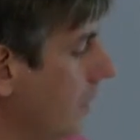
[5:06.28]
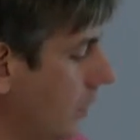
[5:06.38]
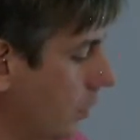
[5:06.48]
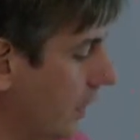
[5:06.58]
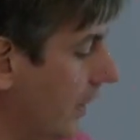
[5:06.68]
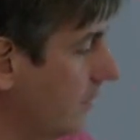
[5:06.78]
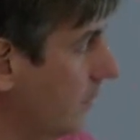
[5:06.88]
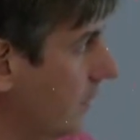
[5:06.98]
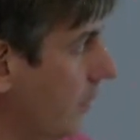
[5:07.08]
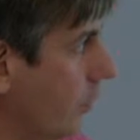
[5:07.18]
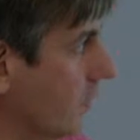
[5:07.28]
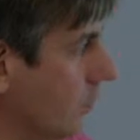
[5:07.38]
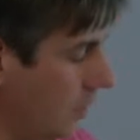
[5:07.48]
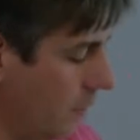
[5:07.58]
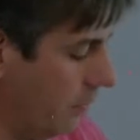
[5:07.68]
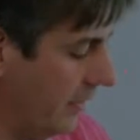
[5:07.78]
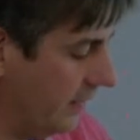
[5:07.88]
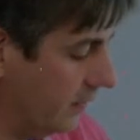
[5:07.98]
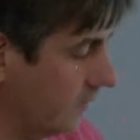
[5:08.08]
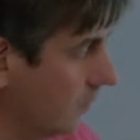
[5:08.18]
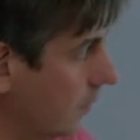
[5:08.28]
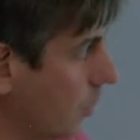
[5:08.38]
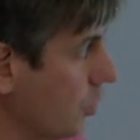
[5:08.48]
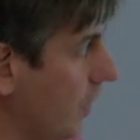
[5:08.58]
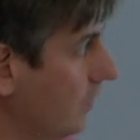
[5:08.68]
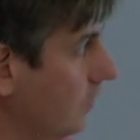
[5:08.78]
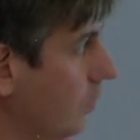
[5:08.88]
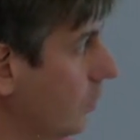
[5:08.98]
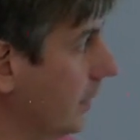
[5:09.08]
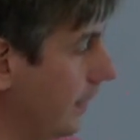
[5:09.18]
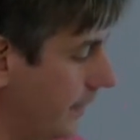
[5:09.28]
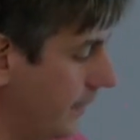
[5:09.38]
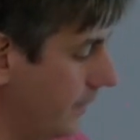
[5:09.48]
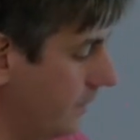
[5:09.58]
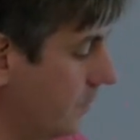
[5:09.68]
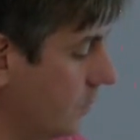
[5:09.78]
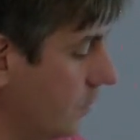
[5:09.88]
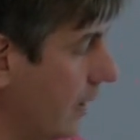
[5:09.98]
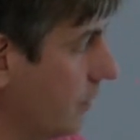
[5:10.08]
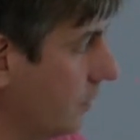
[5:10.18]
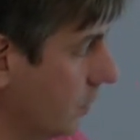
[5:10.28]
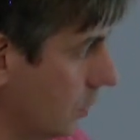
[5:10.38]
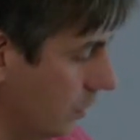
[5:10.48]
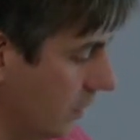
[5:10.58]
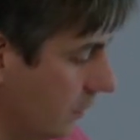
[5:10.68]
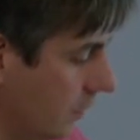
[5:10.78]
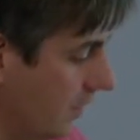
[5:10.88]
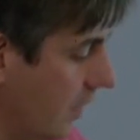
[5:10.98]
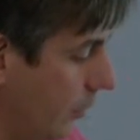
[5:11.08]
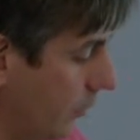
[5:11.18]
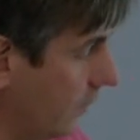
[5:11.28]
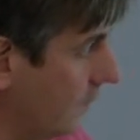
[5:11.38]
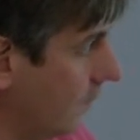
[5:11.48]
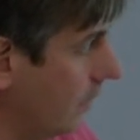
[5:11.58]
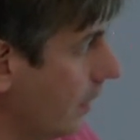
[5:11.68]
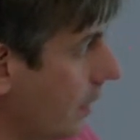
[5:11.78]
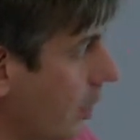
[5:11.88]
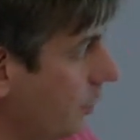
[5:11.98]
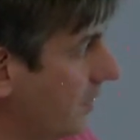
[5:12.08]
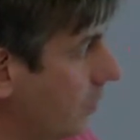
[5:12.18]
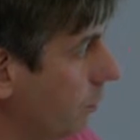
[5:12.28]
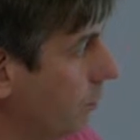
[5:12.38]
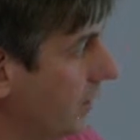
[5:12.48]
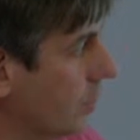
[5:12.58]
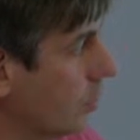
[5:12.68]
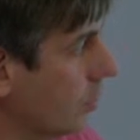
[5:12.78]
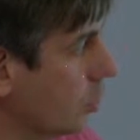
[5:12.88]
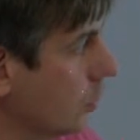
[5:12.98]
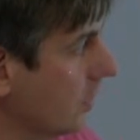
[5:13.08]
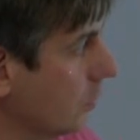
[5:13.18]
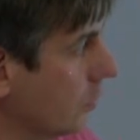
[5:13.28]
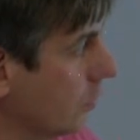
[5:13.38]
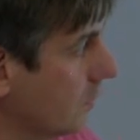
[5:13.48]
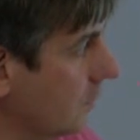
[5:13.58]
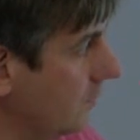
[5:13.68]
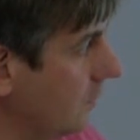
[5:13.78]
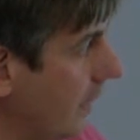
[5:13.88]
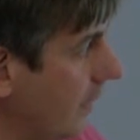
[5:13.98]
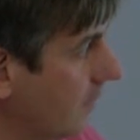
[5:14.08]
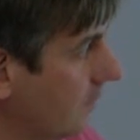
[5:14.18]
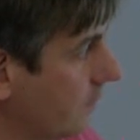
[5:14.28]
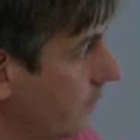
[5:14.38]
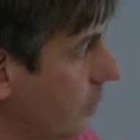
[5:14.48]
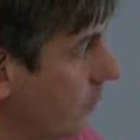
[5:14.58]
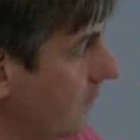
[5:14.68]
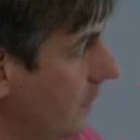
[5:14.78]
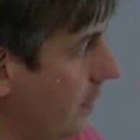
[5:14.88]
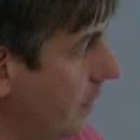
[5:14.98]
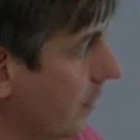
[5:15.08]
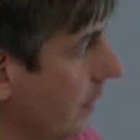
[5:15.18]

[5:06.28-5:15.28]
Looking at the other extreme on the planet, the marginalized zone, this is just a map going to give some examples. So this is an optical picture showing you can see the ice flows here,